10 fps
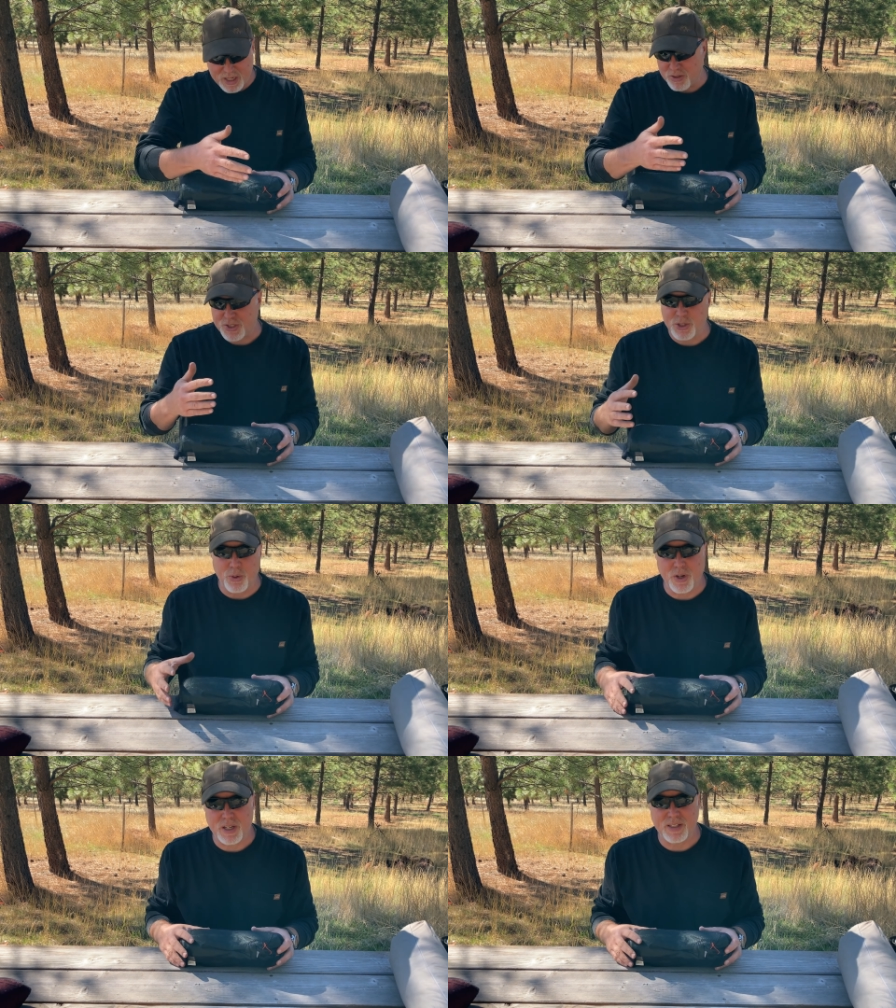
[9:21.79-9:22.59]
or snow
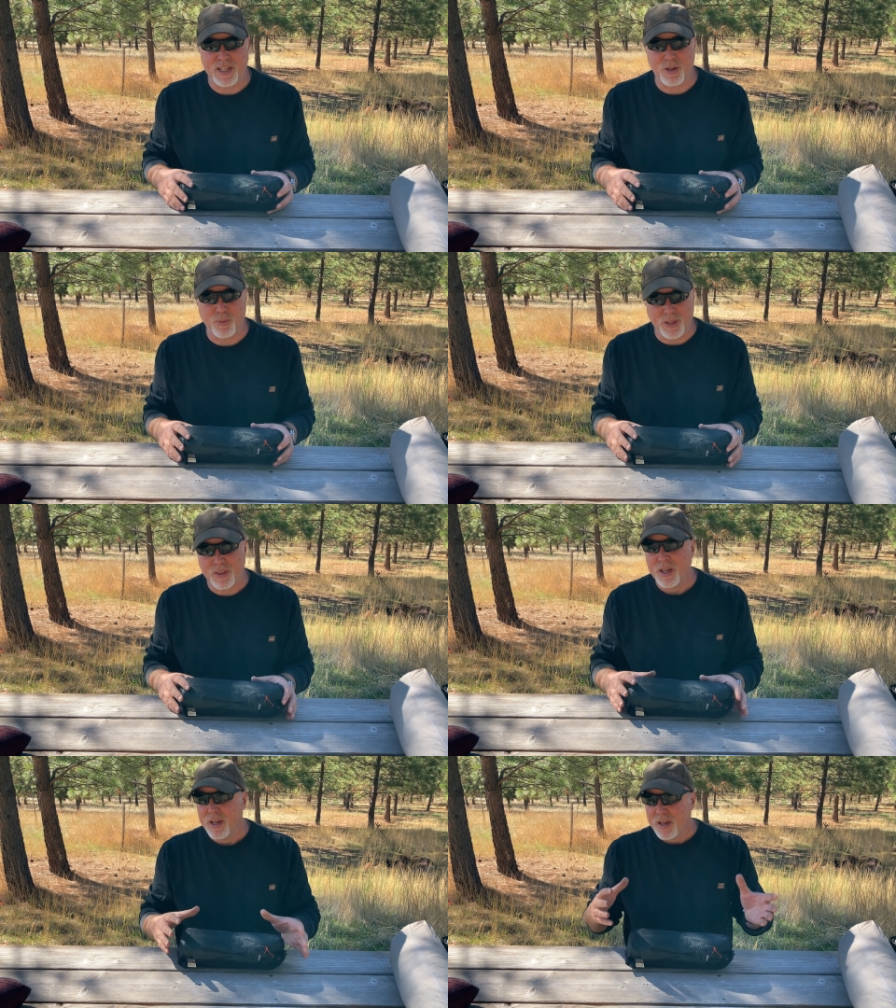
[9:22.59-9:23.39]
to contend with,
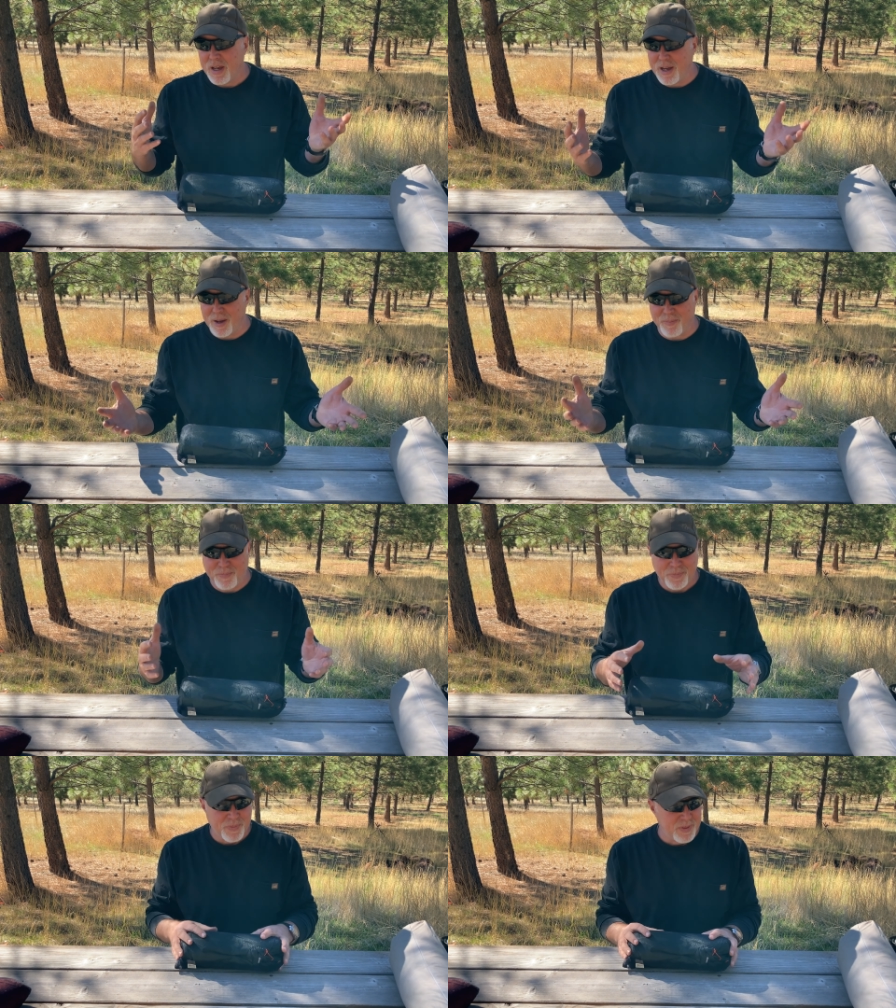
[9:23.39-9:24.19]

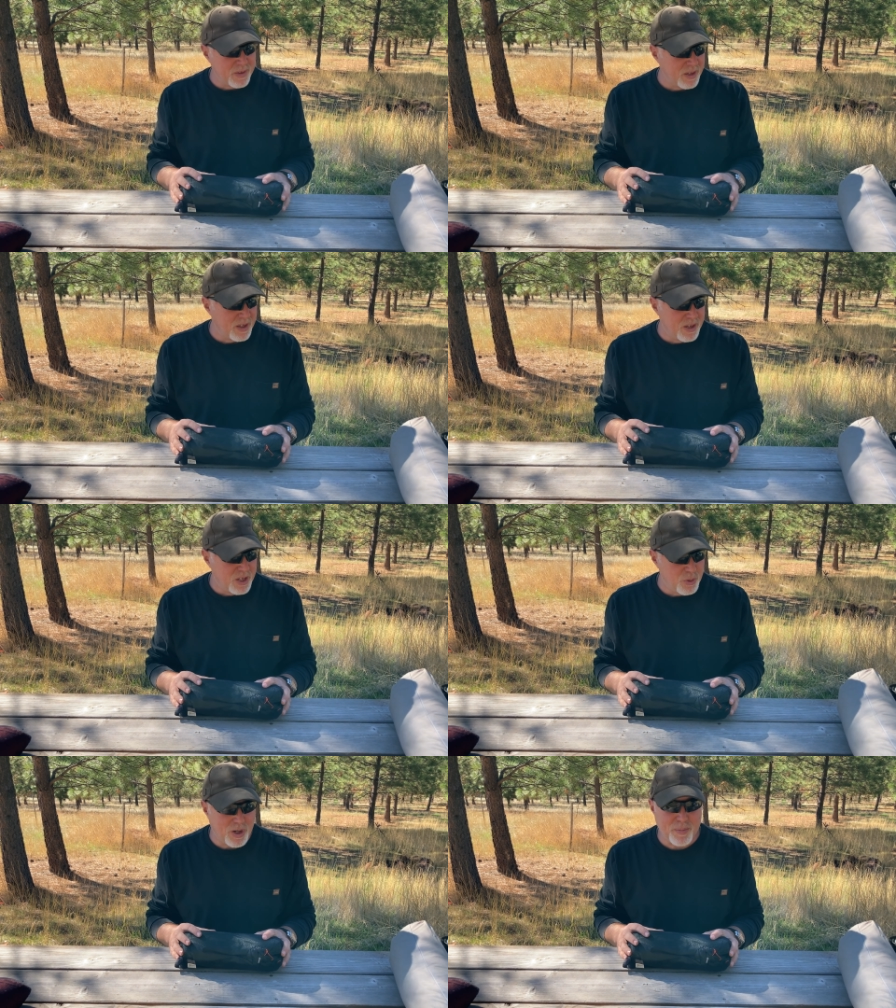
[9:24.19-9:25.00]

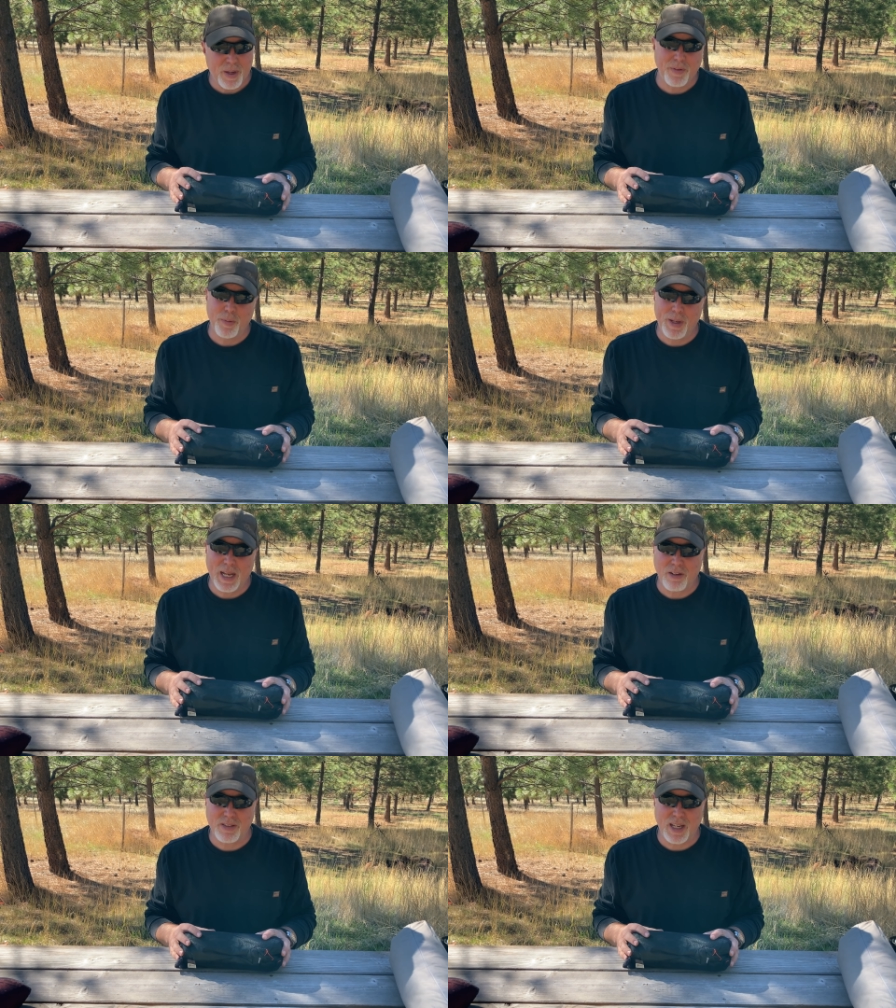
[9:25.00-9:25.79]
you want to be able to be
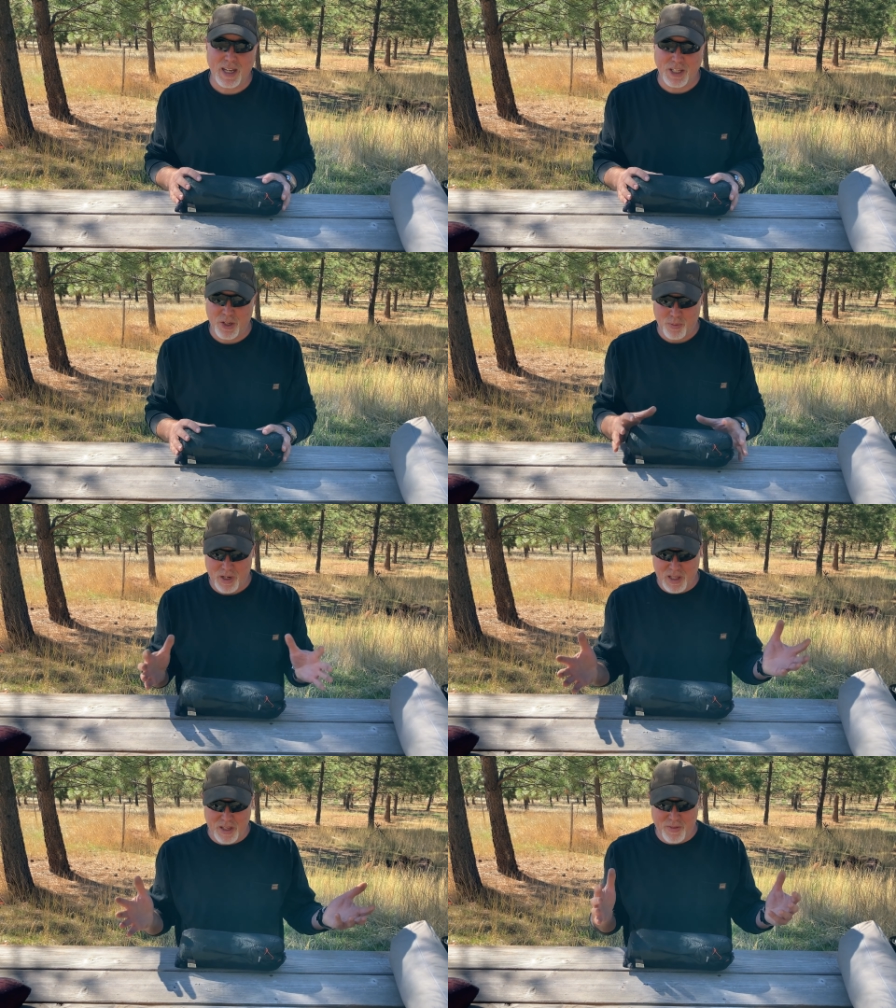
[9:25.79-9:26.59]
outside. You don't want
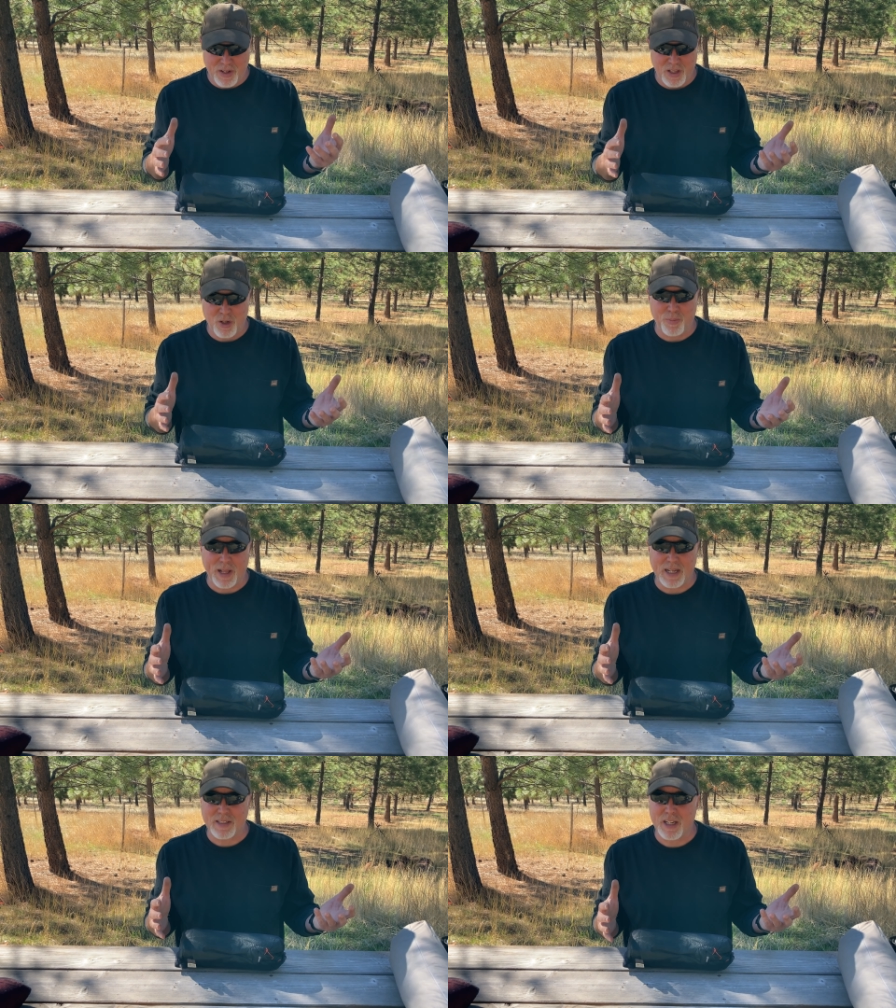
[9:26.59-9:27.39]
to live in a little
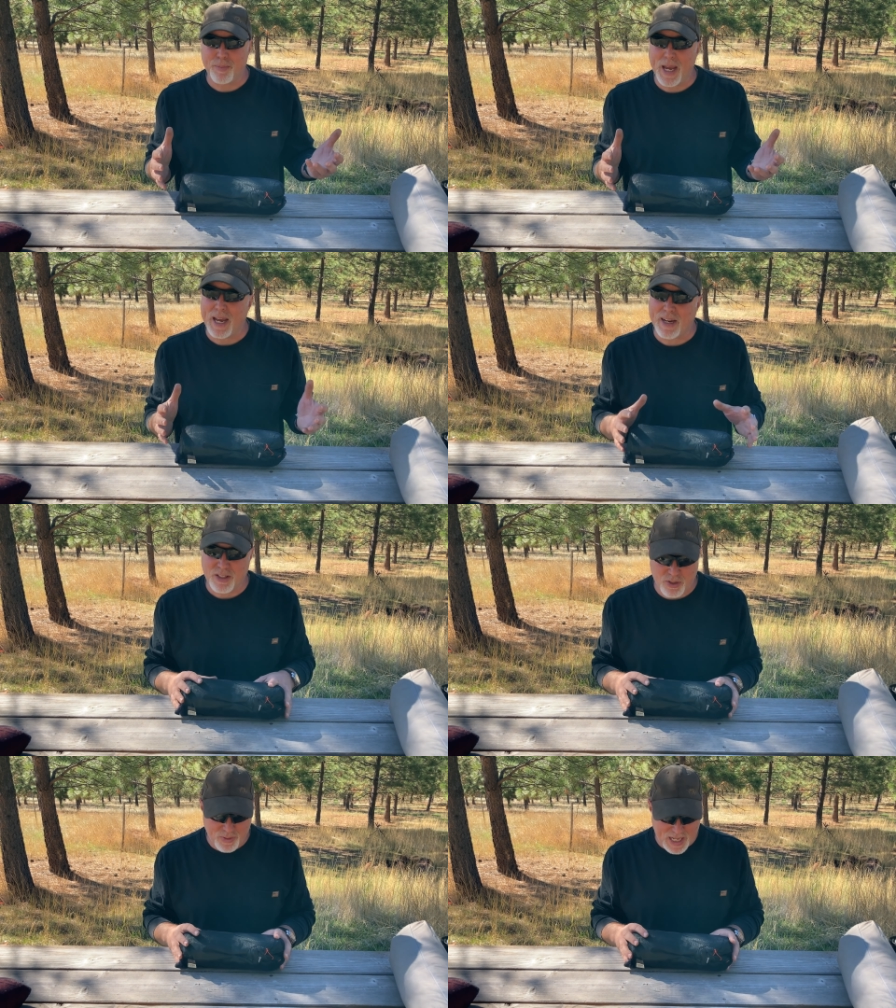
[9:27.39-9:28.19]
plastic bag. And
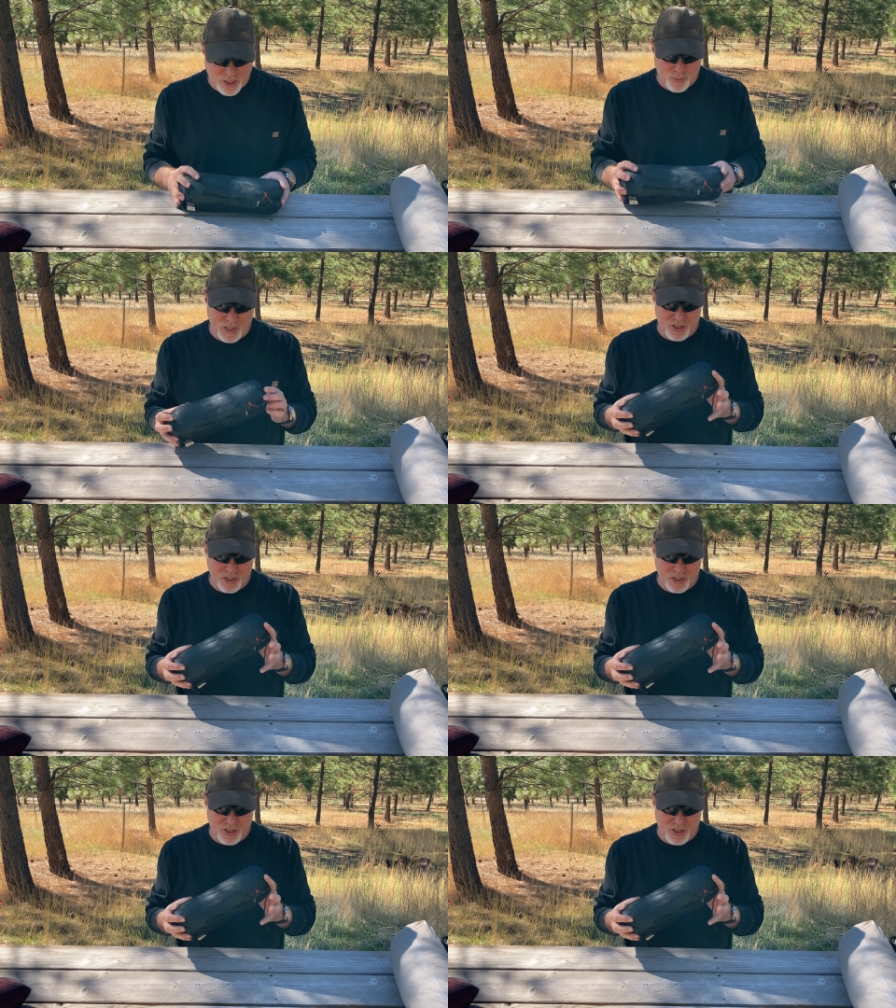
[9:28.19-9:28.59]
so that's when a